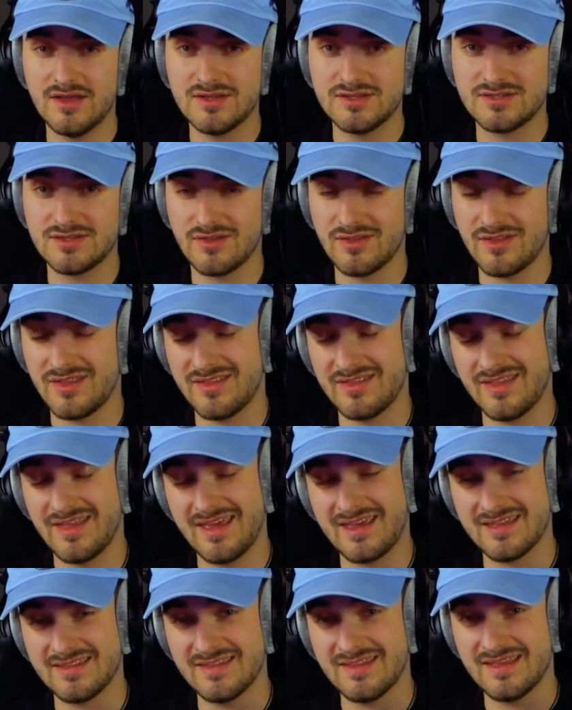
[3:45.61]
so that they
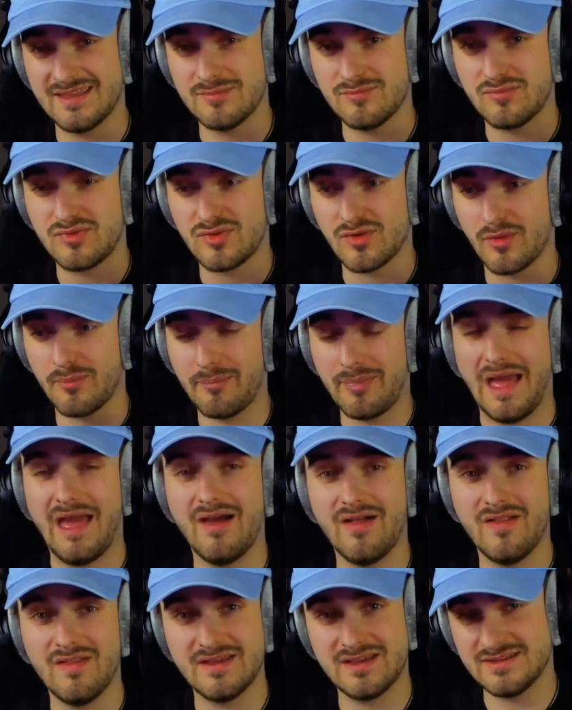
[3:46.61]
can then
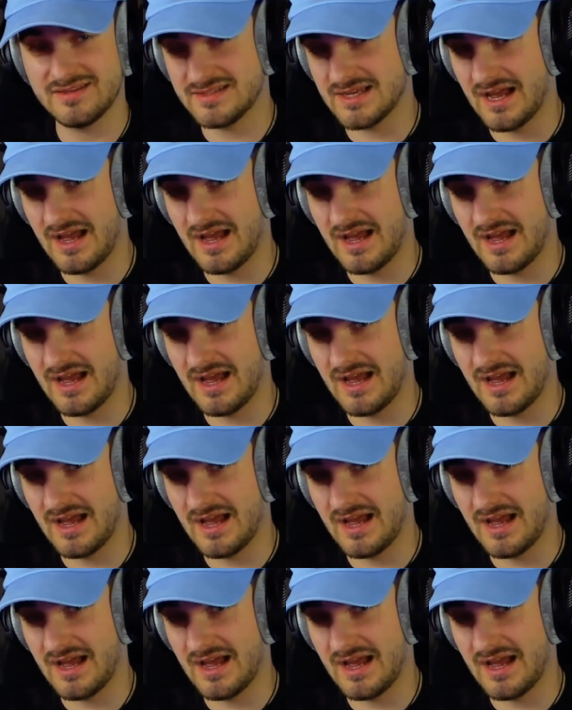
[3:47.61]
propel into